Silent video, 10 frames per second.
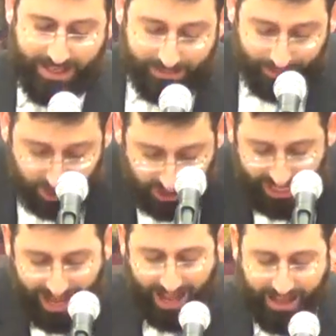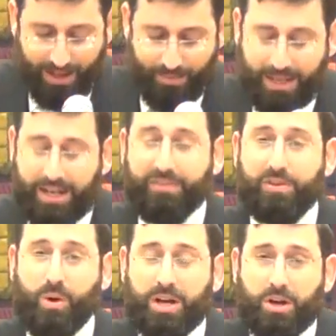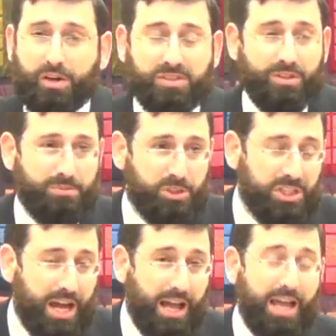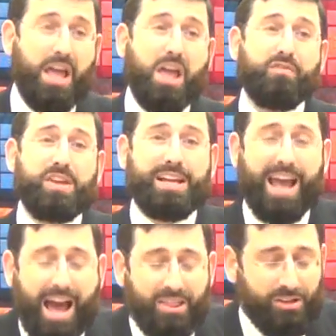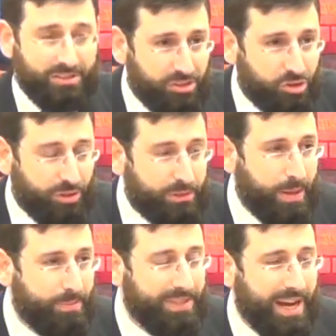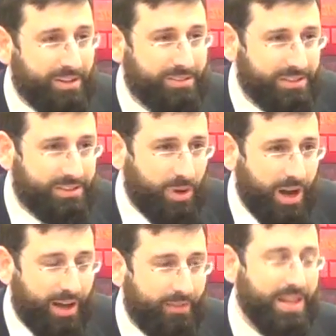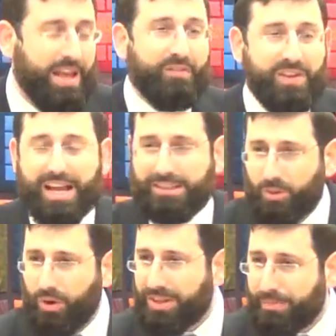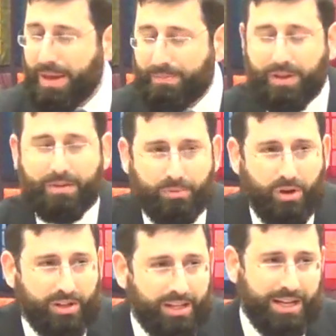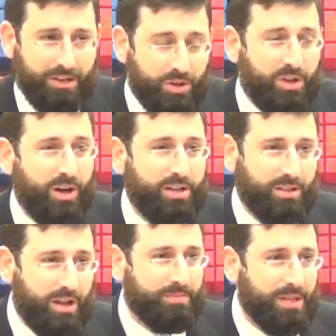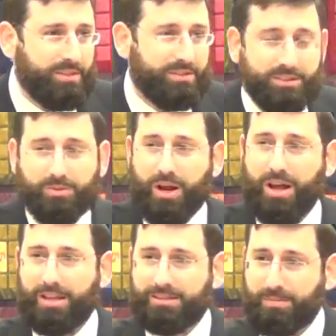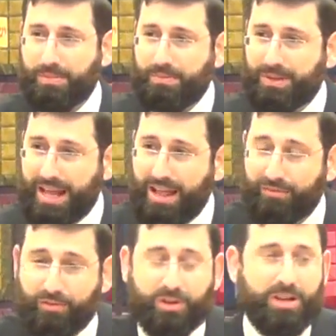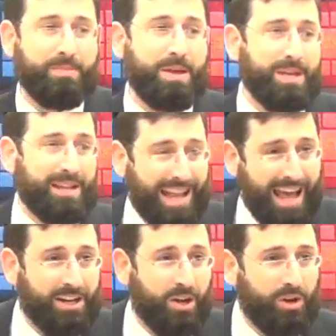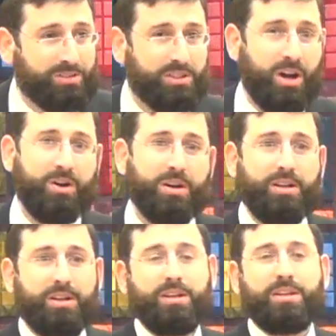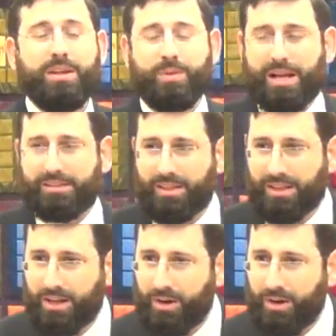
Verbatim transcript: he's Mashiach. Meaning, if you want to know if someone's Mashiach, if he gathers the Jewish people to Eretz Yisrael, if he gets all the people in Brooklyn and New York to come to Eretz Yisrael, and some people in California, maybe in Canada also, then we got something